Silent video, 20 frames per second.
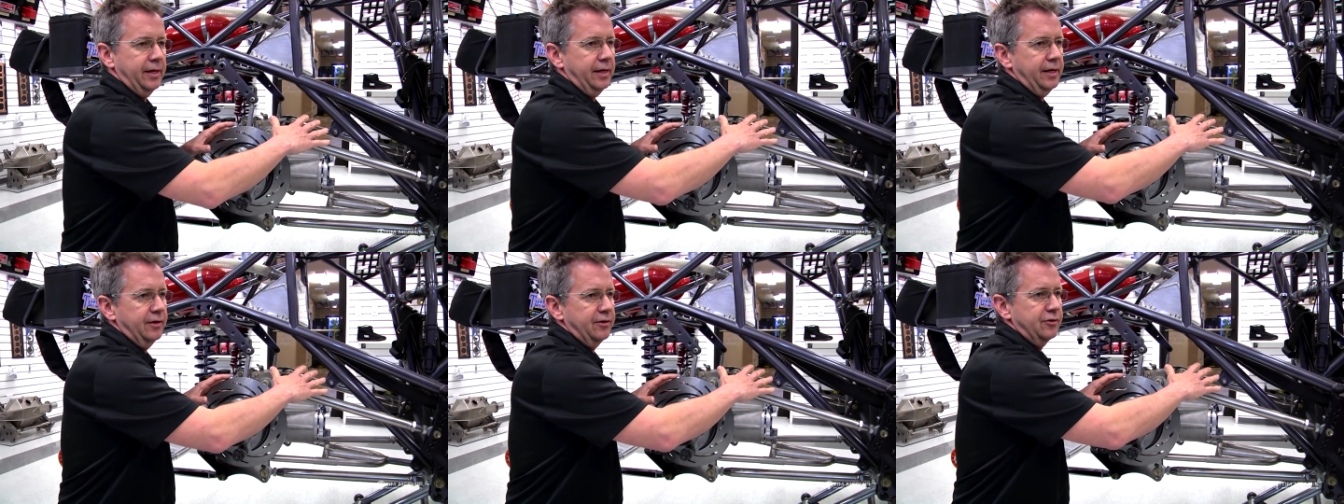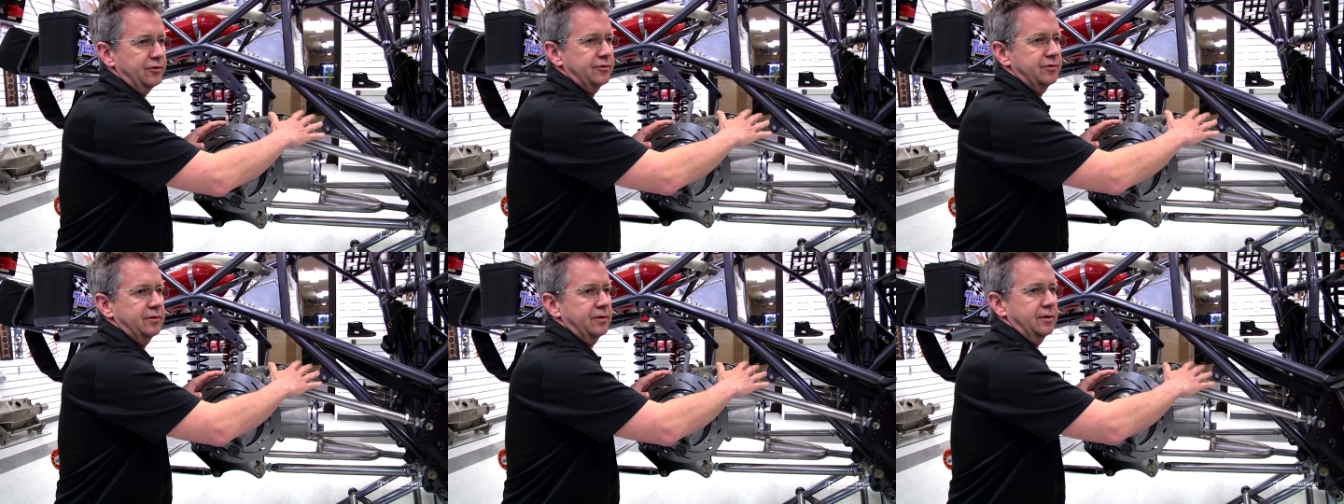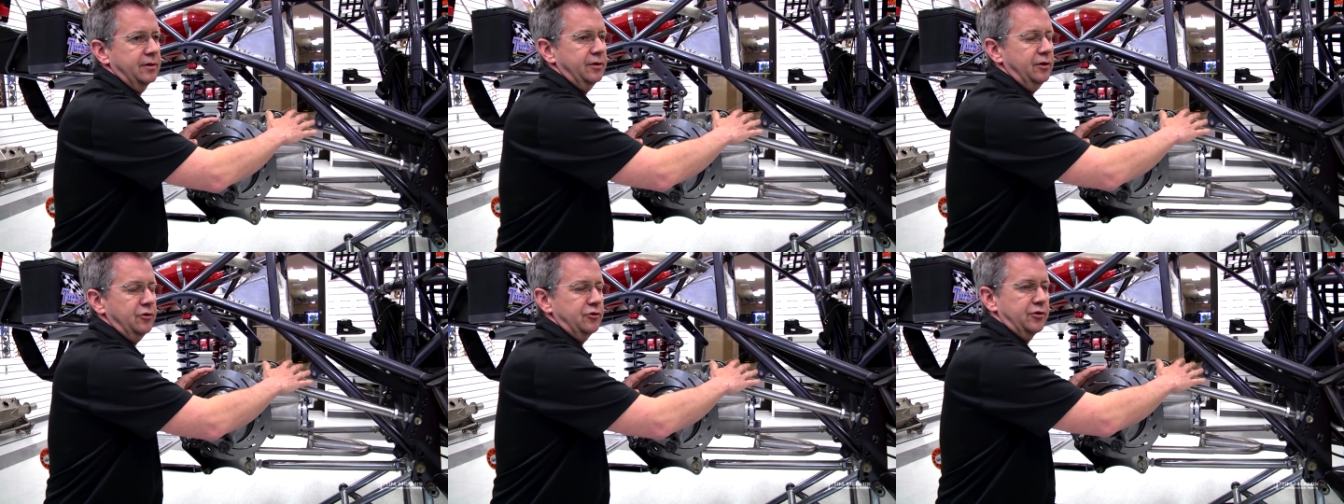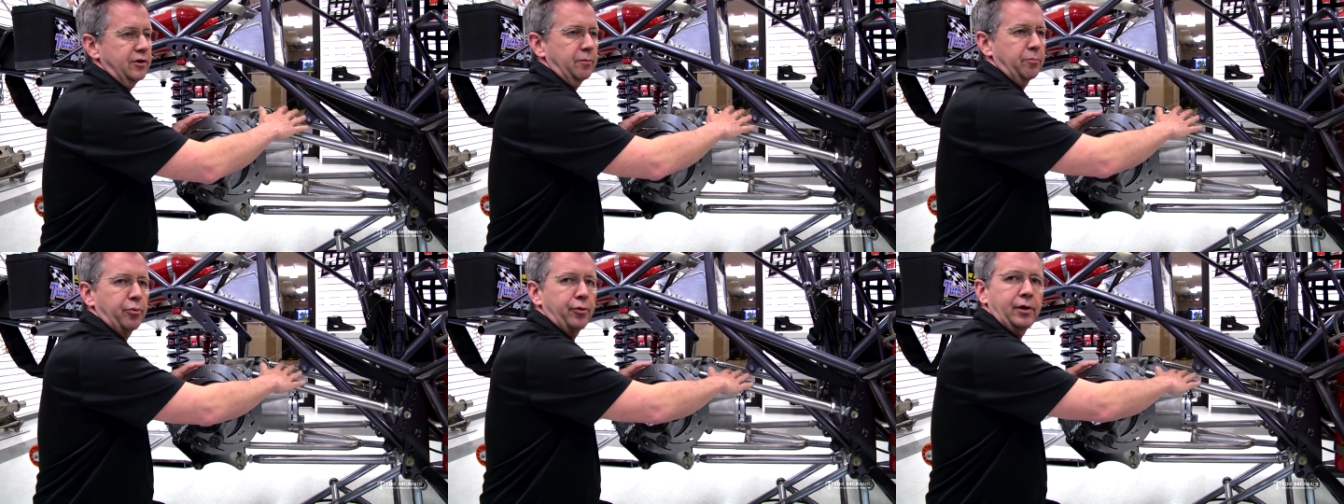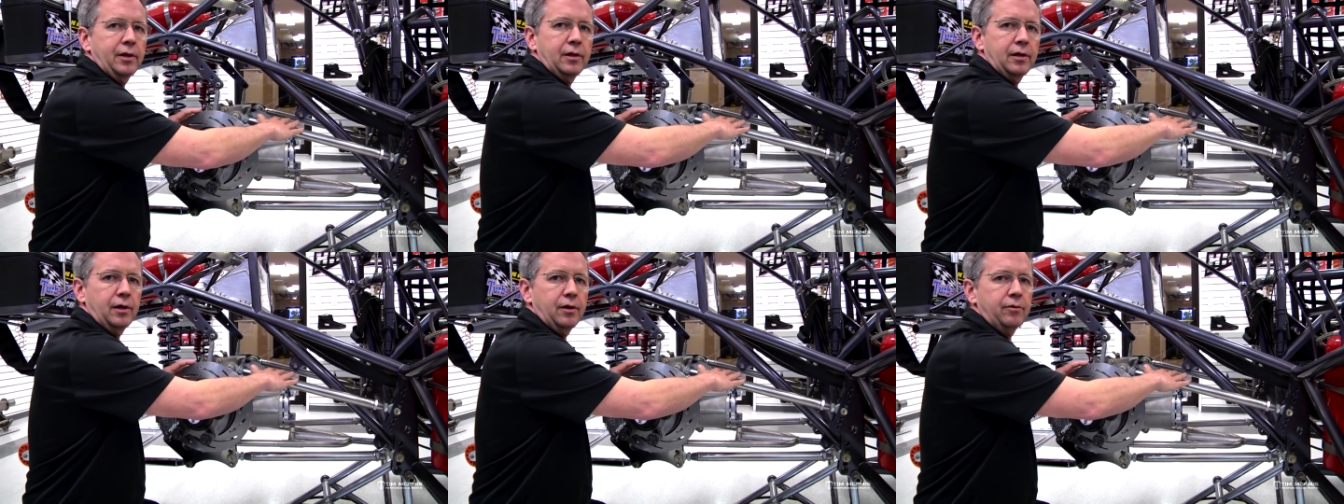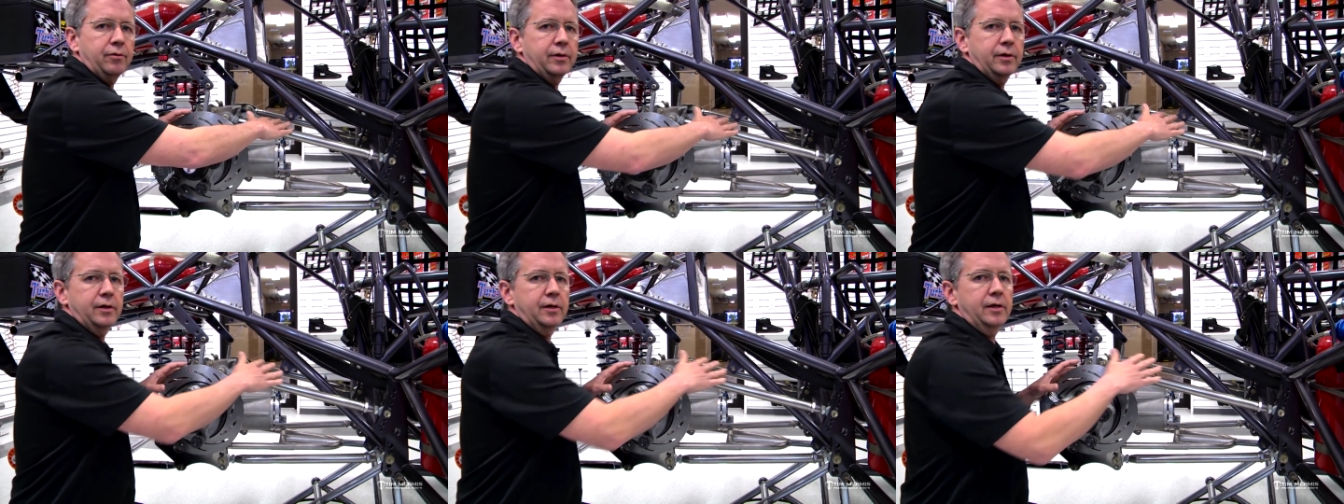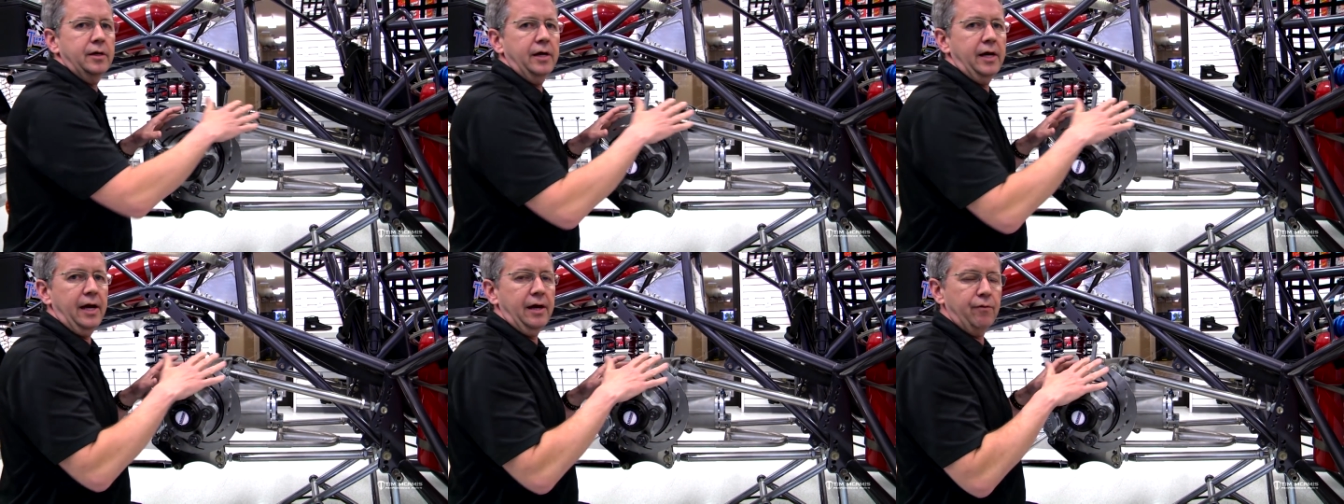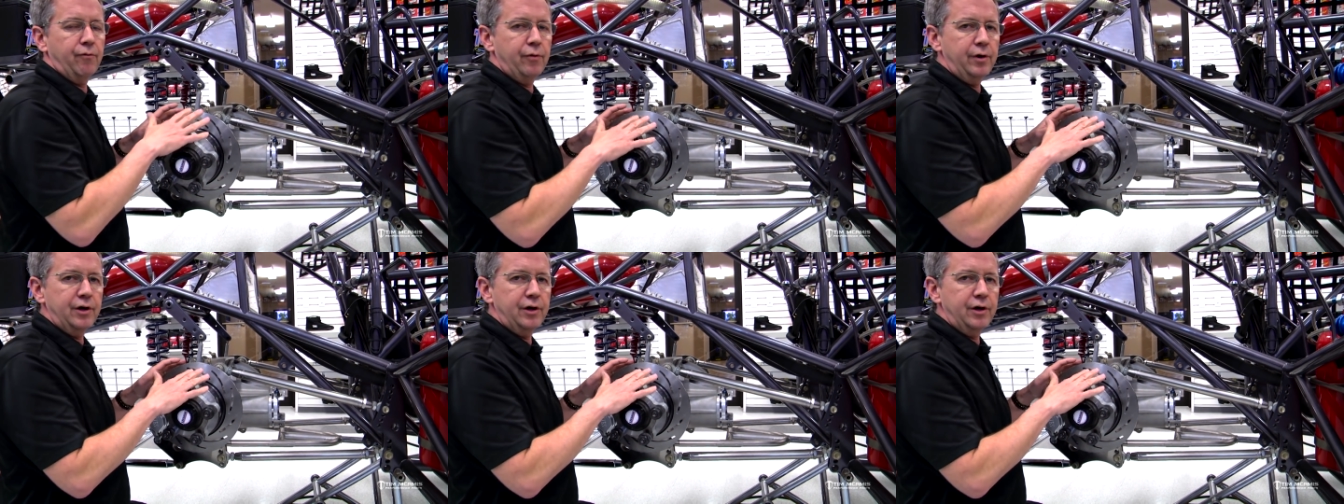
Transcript: is using preload and